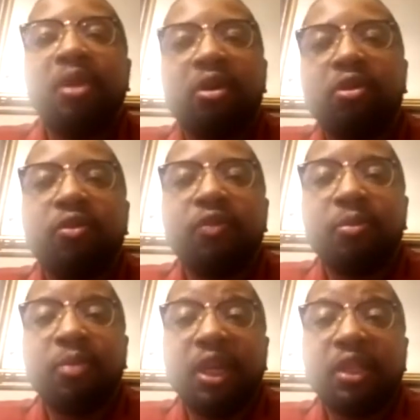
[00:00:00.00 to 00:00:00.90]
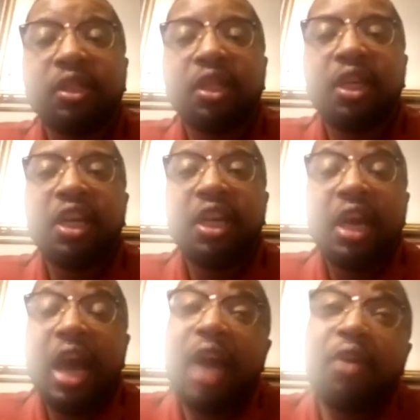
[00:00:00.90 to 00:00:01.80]
all over the place.
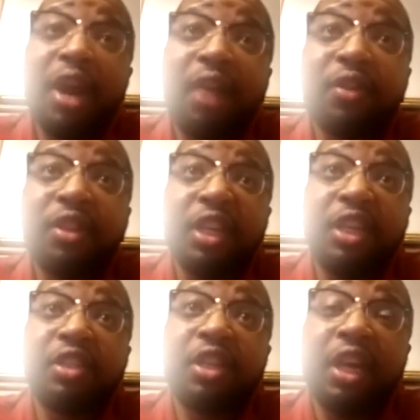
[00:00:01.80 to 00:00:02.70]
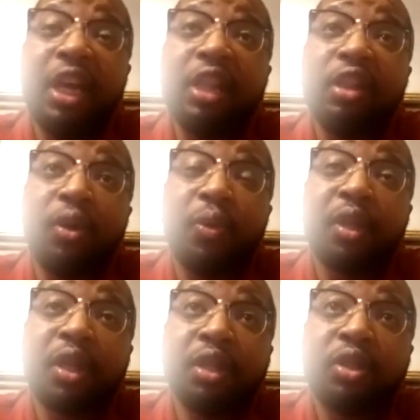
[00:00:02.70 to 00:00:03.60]
I don't ever think he's going to hit lower
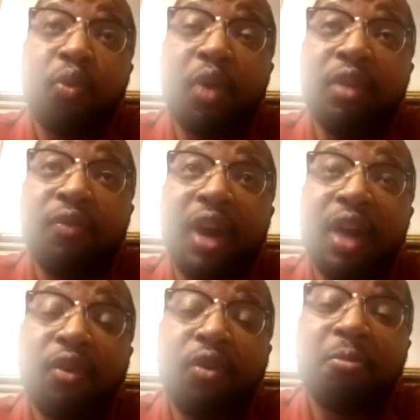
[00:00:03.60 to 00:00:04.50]
than 25 home